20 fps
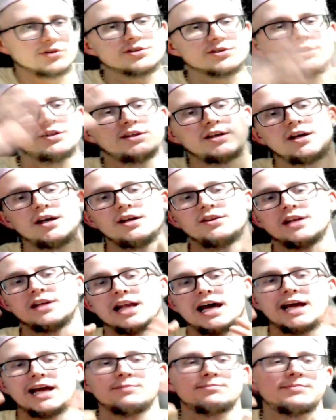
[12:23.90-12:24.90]
and the
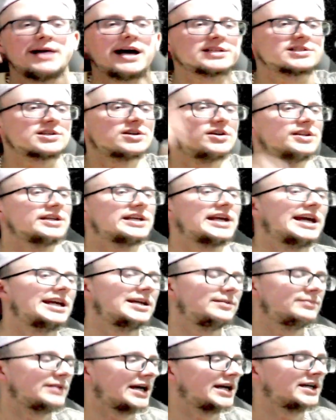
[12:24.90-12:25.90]
like mask on the
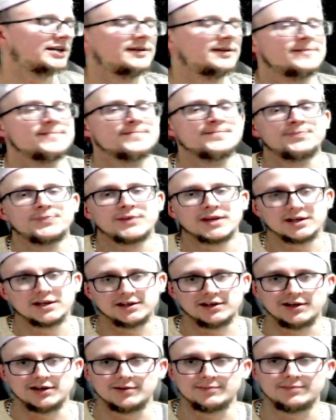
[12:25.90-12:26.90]
game. Yeah.
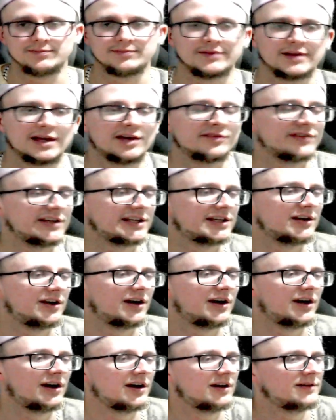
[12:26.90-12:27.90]
I think
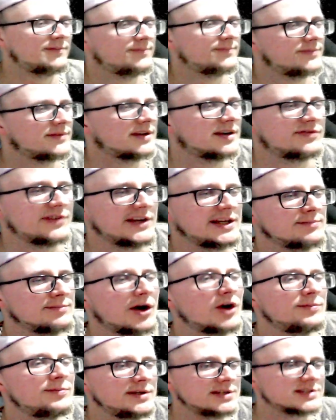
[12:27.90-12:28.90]

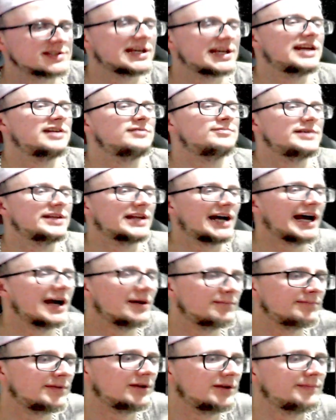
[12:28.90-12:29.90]
Mobius gave me that
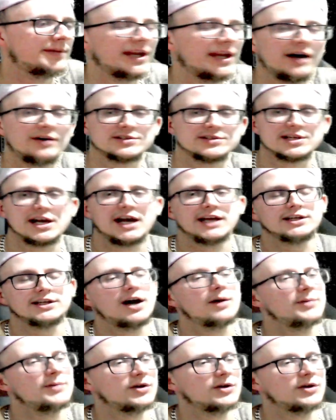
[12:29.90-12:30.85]
emblem, and I was like, yeah, I'm gonna